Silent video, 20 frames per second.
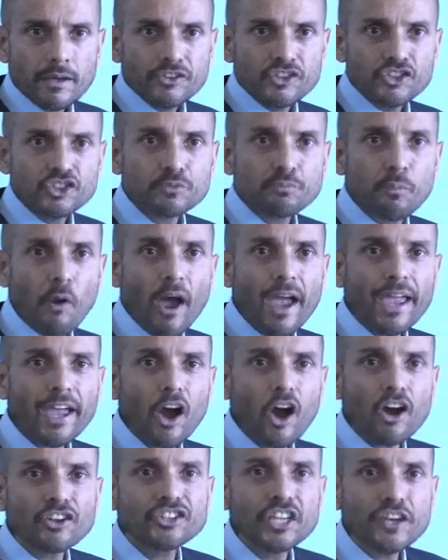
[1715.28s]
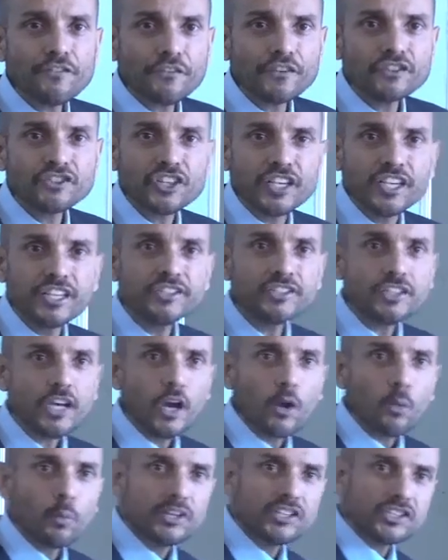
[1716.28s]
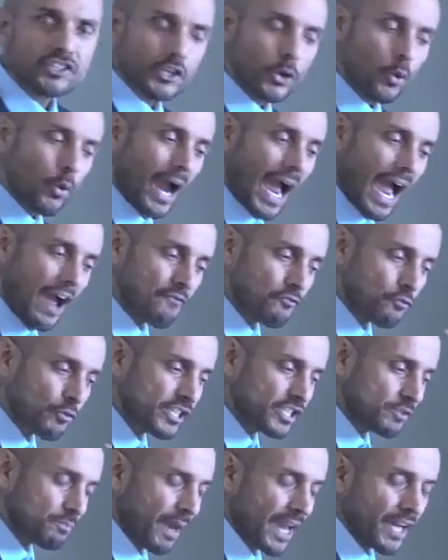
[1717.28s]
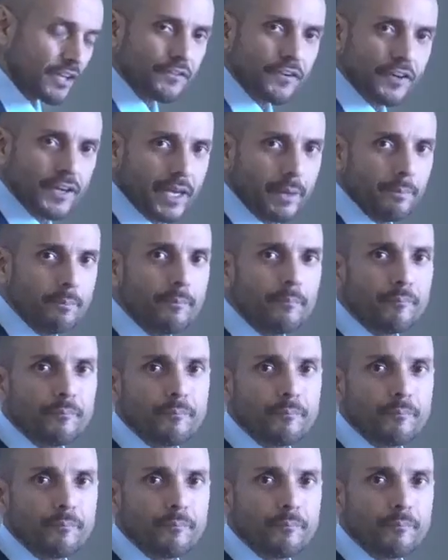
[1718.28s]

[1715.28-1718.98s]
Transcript: Despite our differences, we still have respect for him.